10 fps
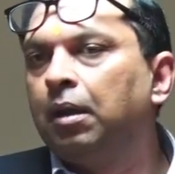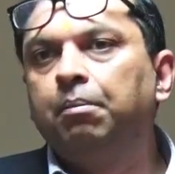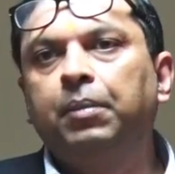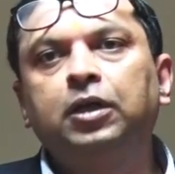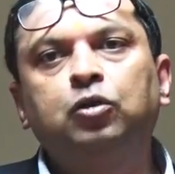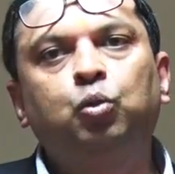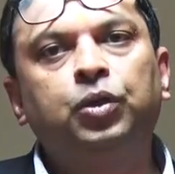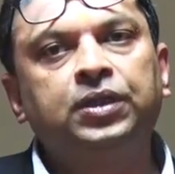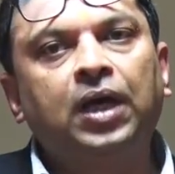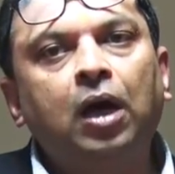but
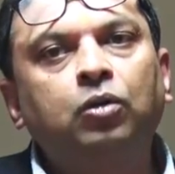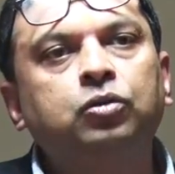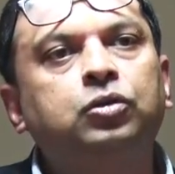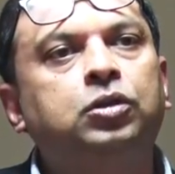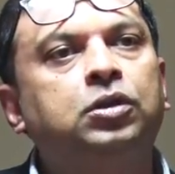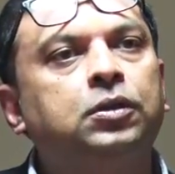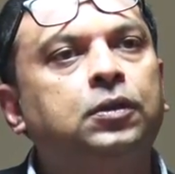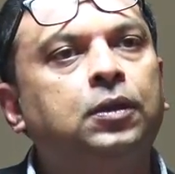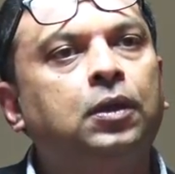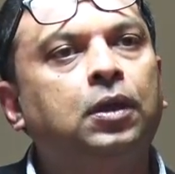without
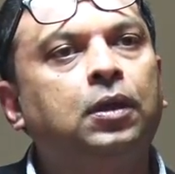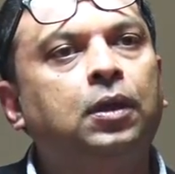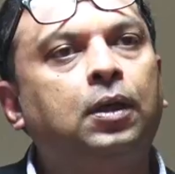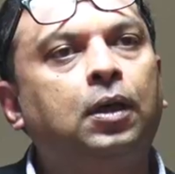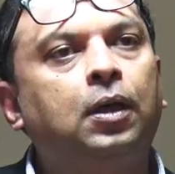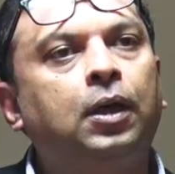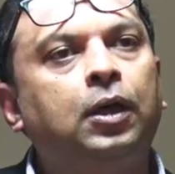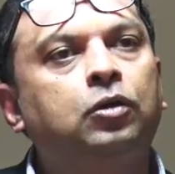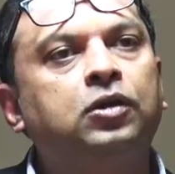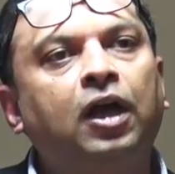
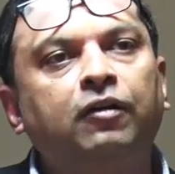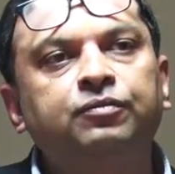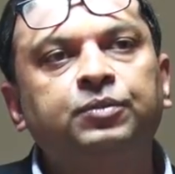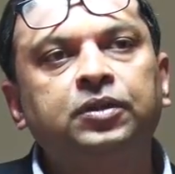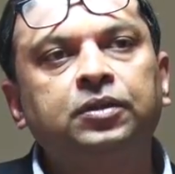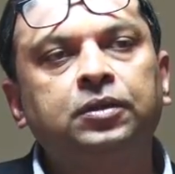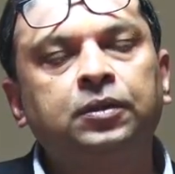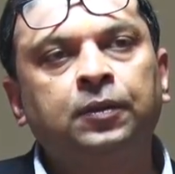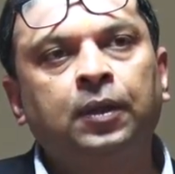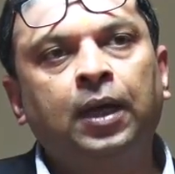the government
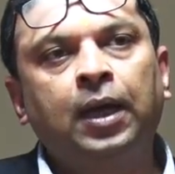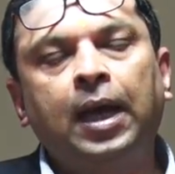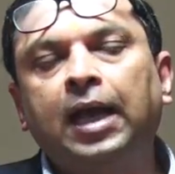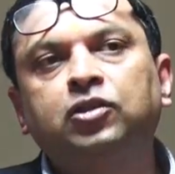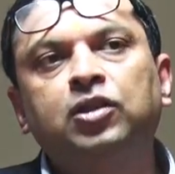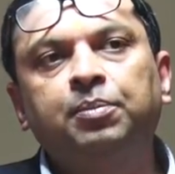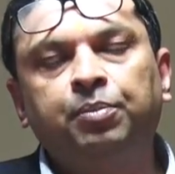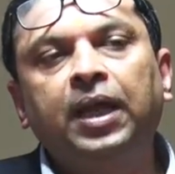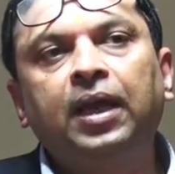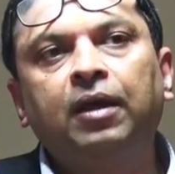actually
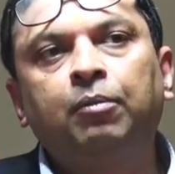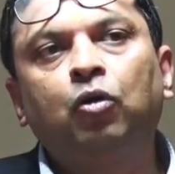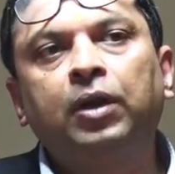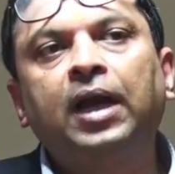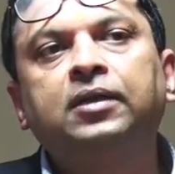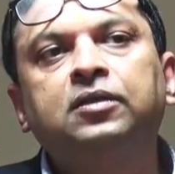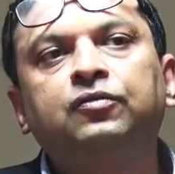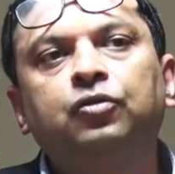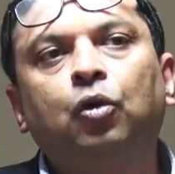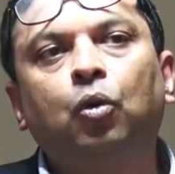playing a more
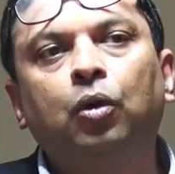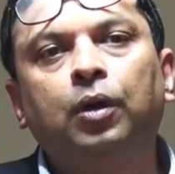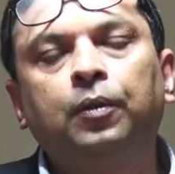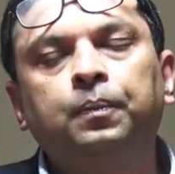active role,